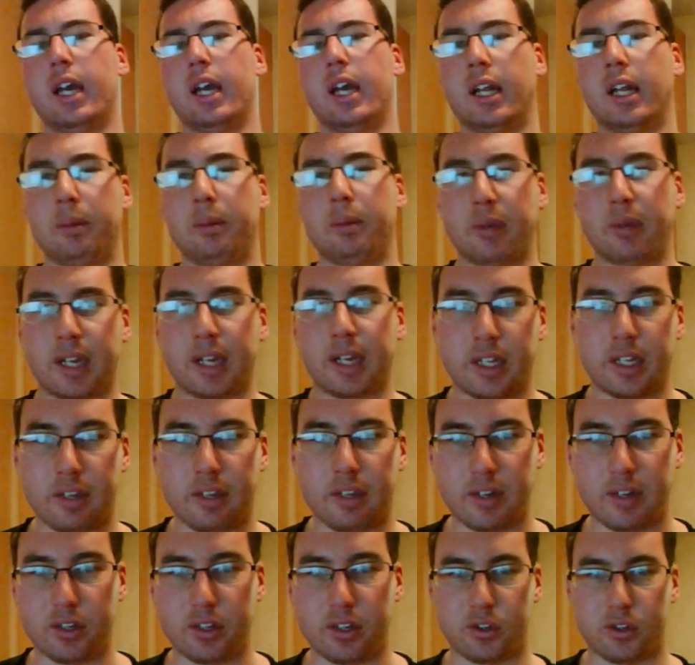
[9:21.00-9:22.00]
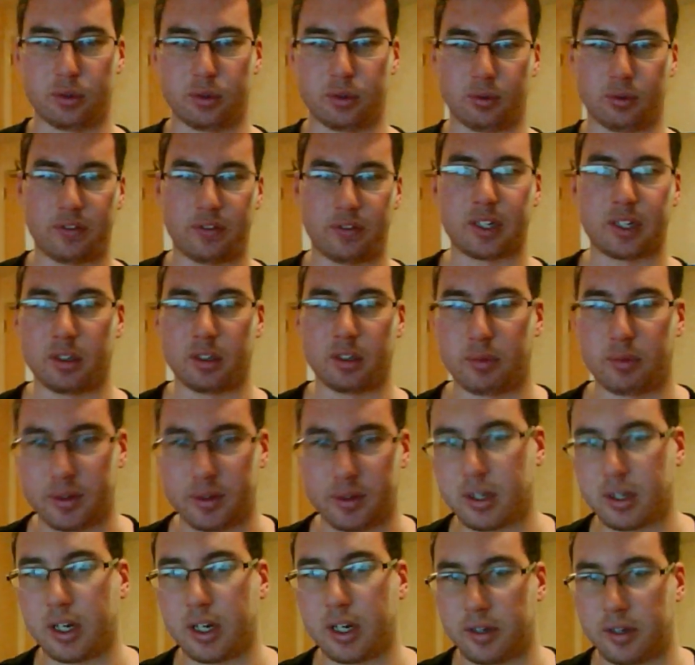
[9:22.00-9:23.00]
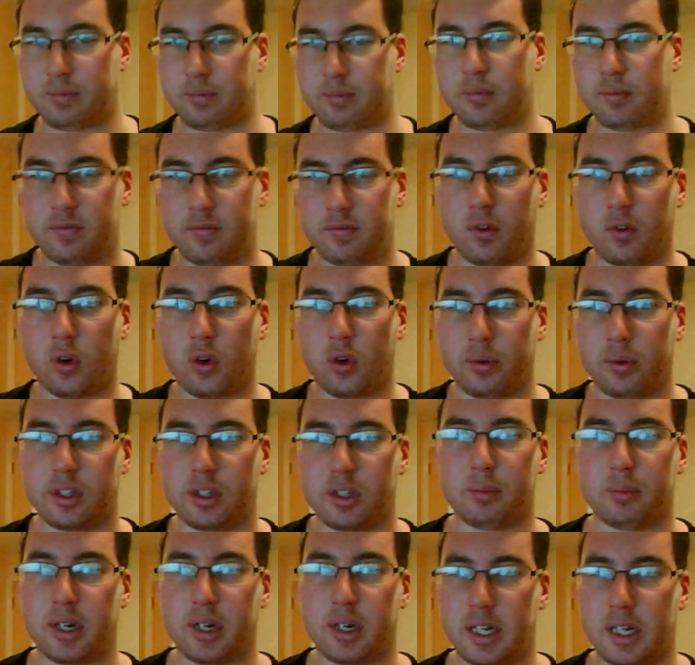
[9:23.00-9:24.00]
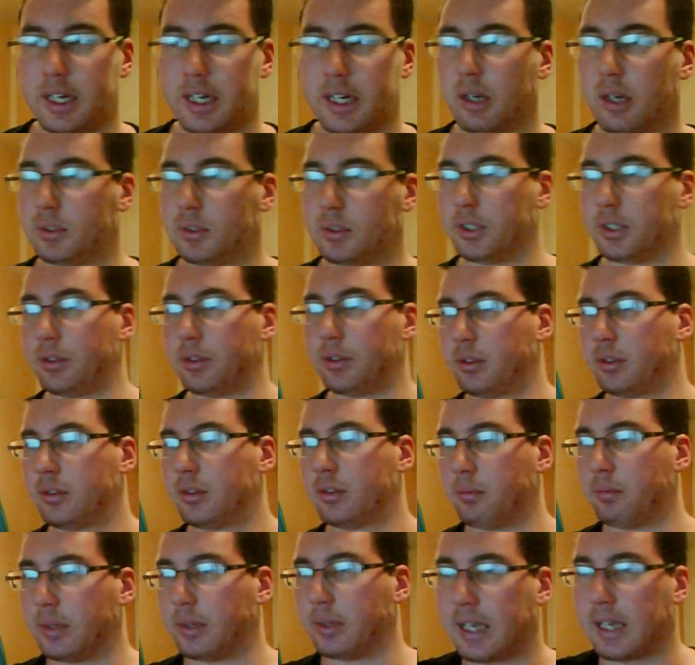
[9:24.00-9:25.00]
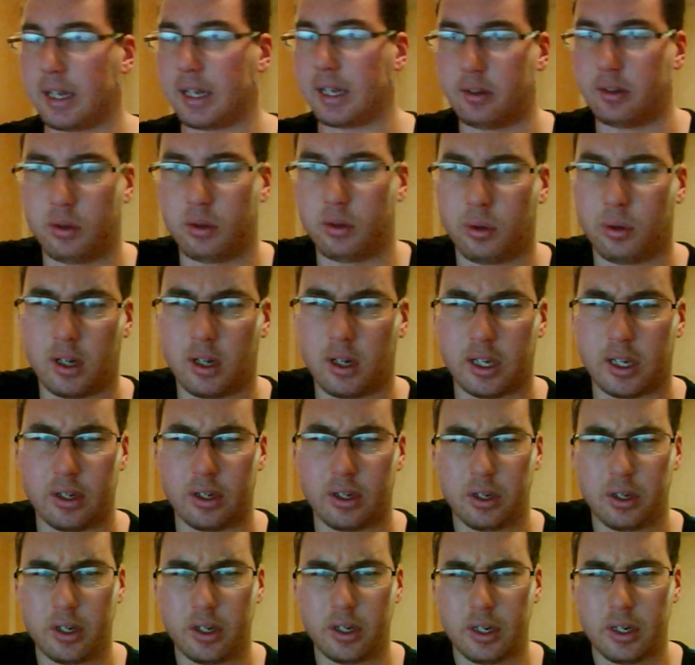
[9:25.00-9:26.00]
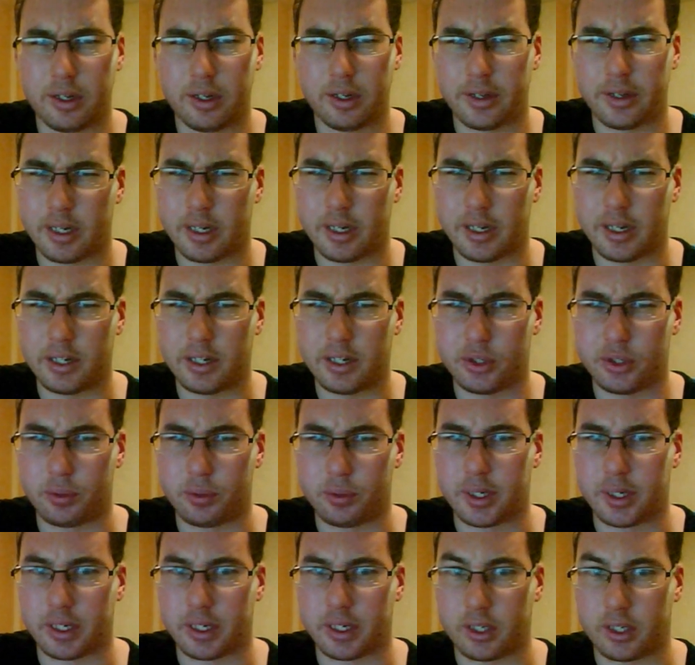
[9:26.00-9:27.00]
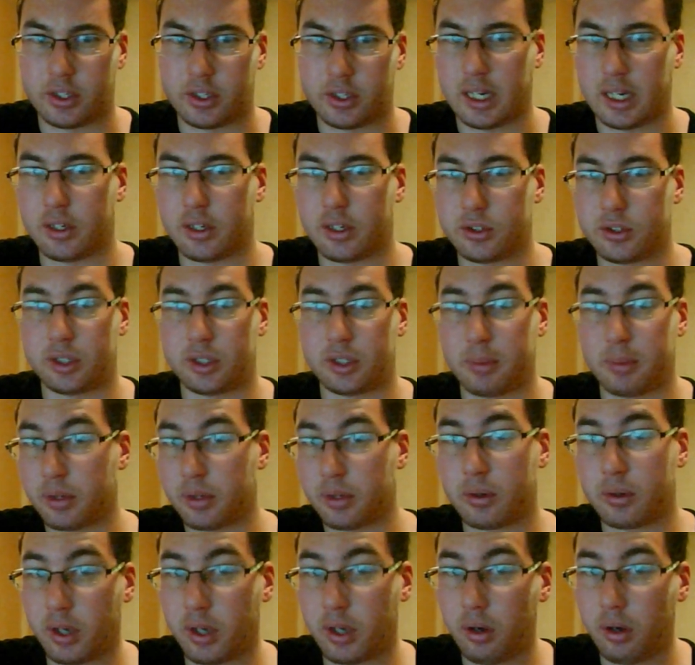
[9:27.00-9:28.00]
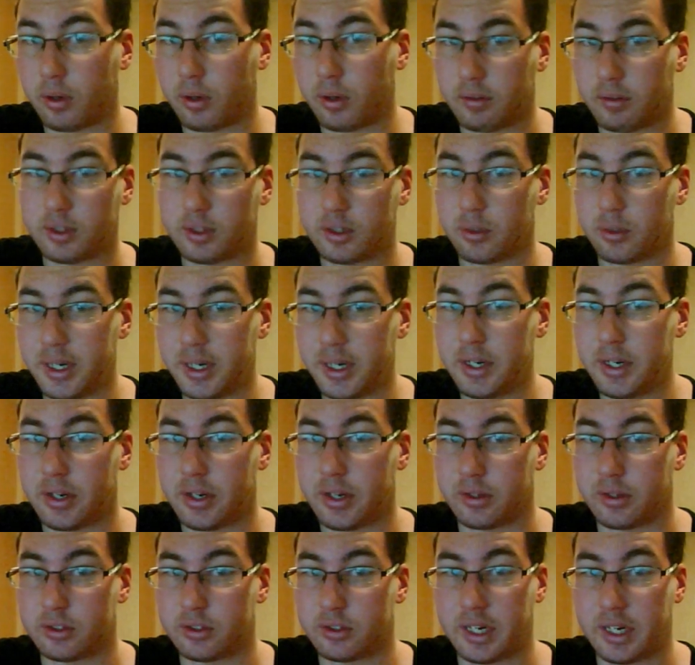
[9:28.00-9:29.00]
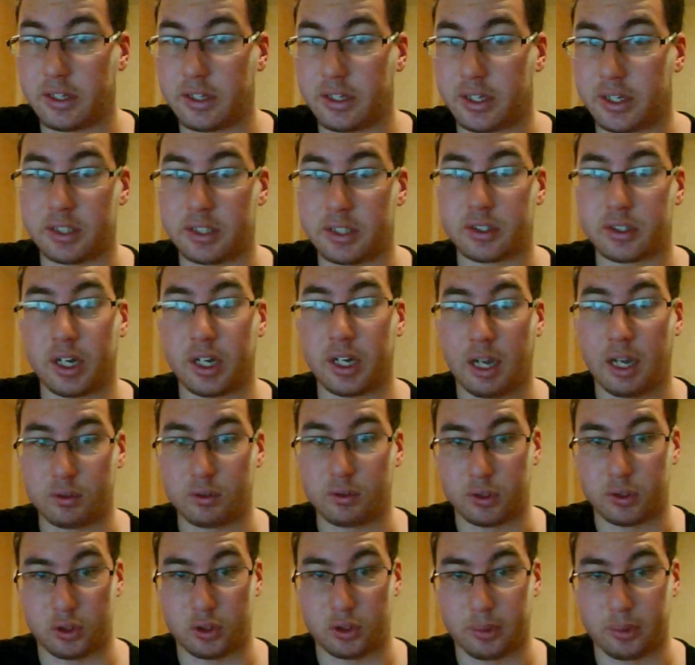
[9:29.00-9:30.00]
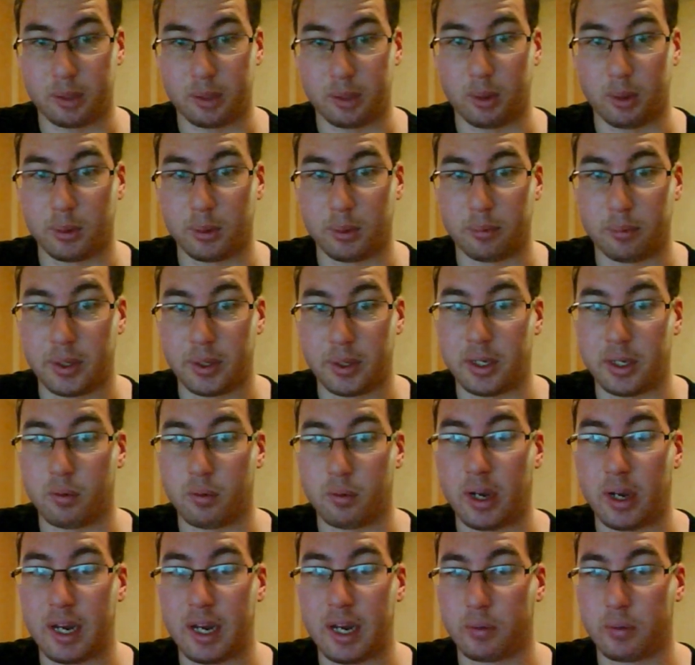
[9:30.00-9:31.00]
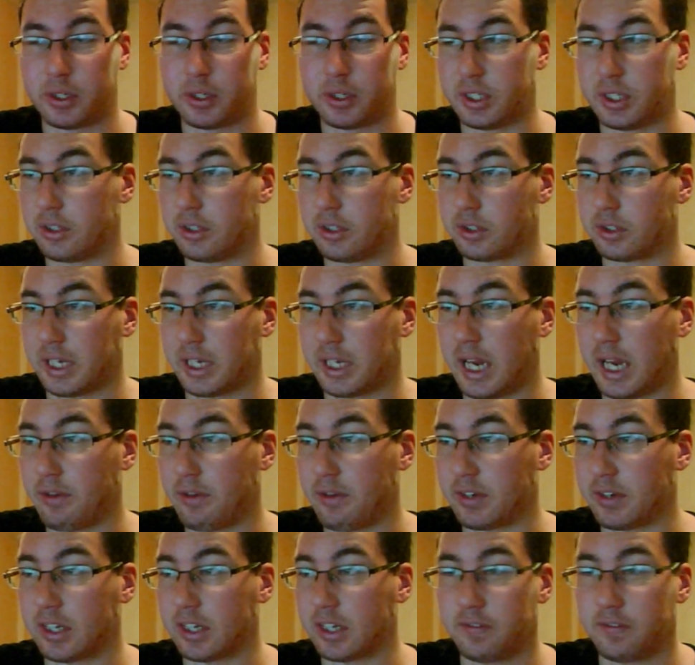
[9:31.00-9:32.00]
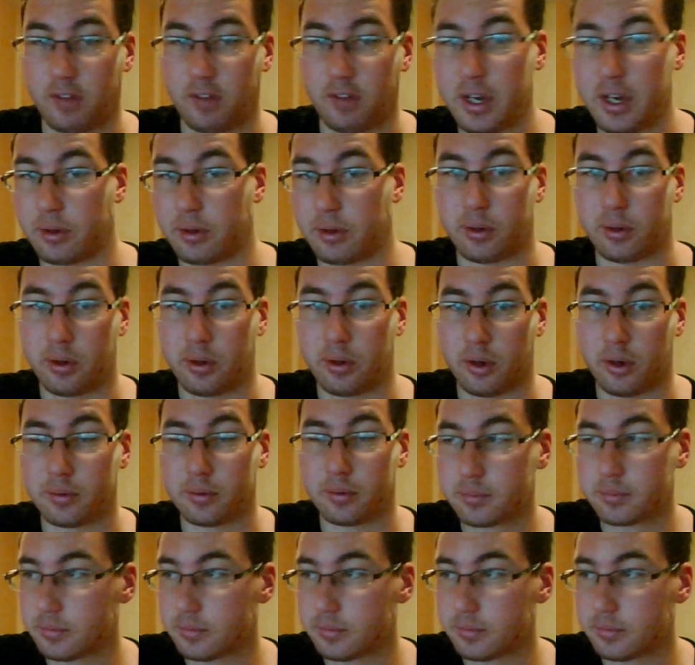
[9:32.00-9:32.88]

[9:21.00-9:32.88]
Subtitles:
then we get the eventual thing that we kind of thought this might lead up to. We get Lawler issuing a challenge to Micheal Cole at WrestleMania, saying that he's going to have his WrestleMania moment, but in a way in which he doesn't care if he gets fired or not.